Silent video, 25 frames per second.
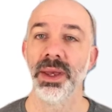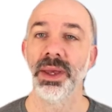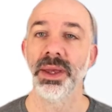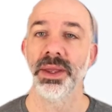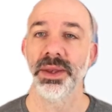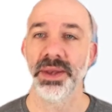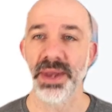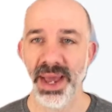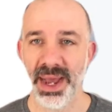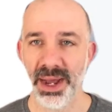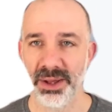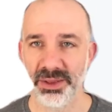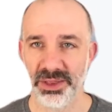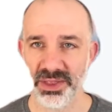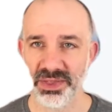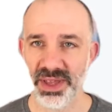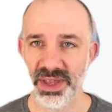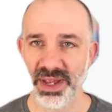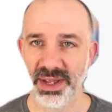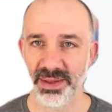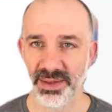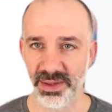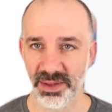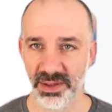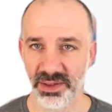Now that
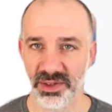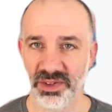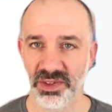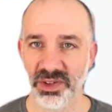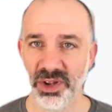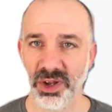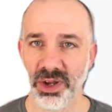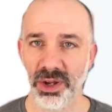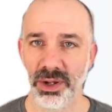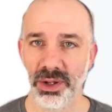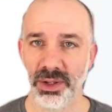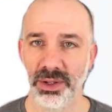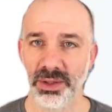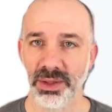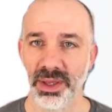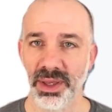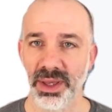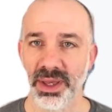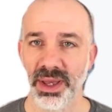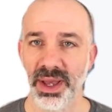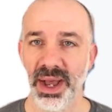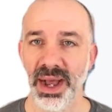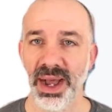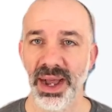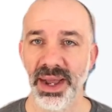that's installed,
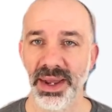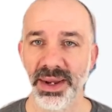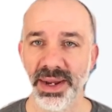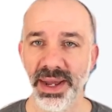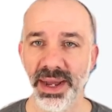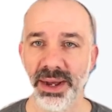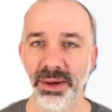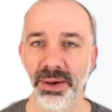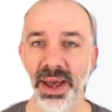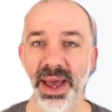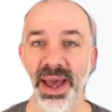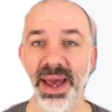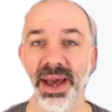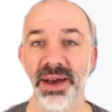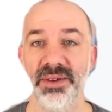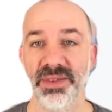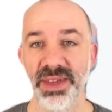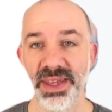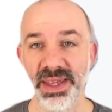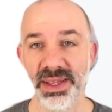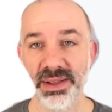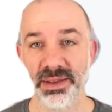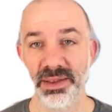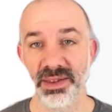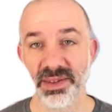I now have
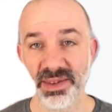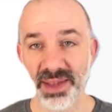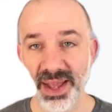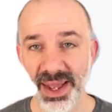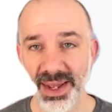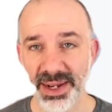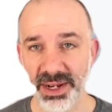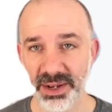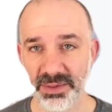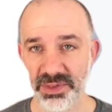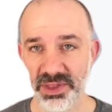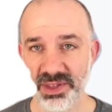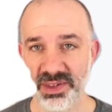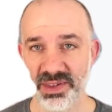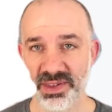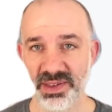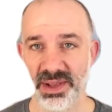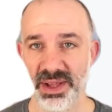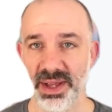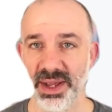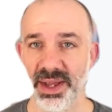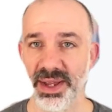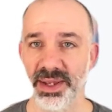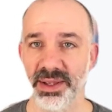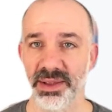inside of the
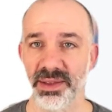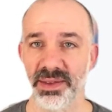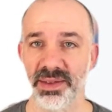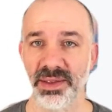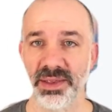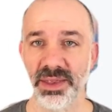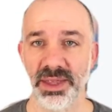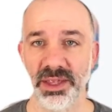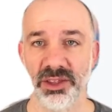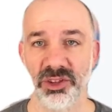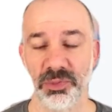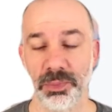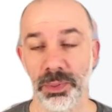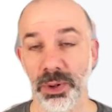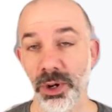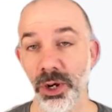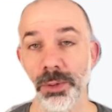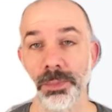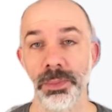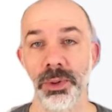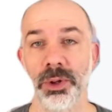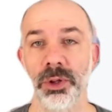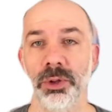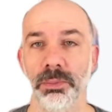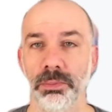slides this
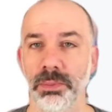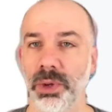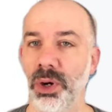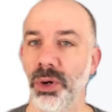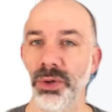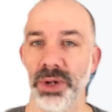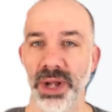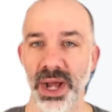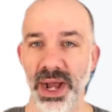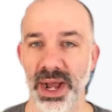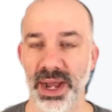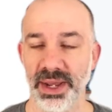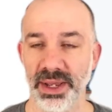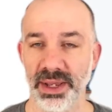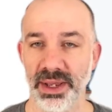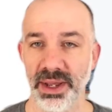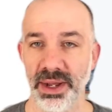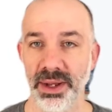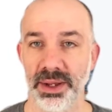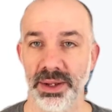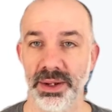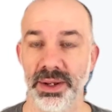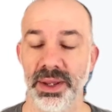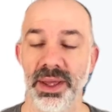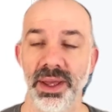purple Mote
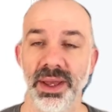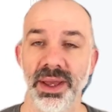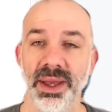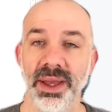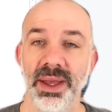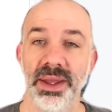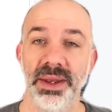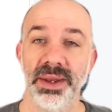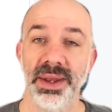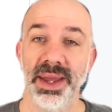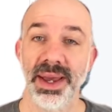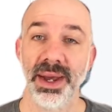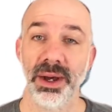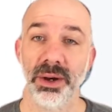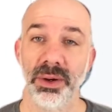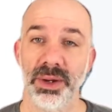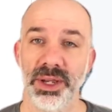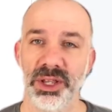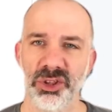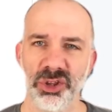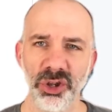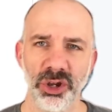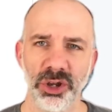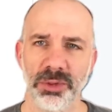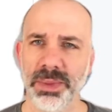icon. Now,
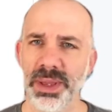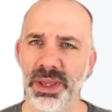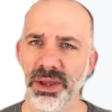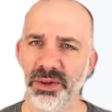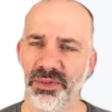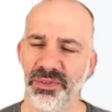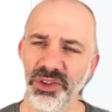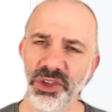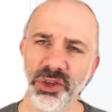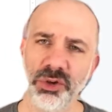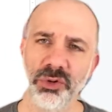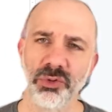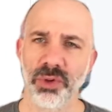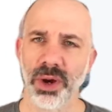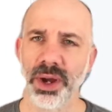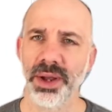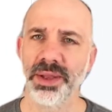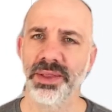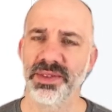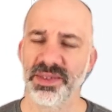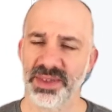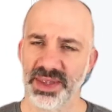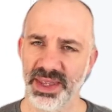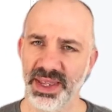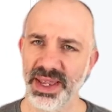it took me a few
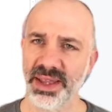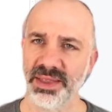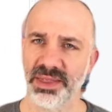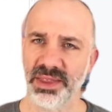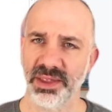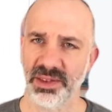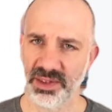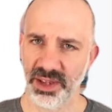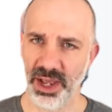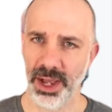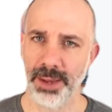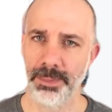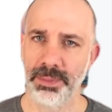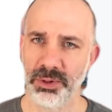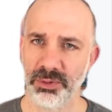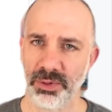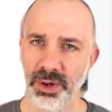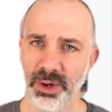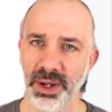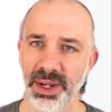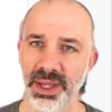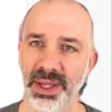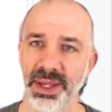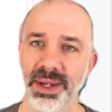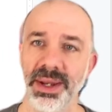runs to get this up and
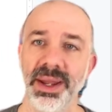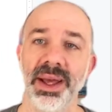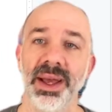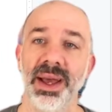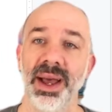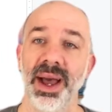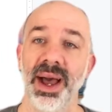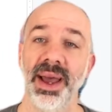running.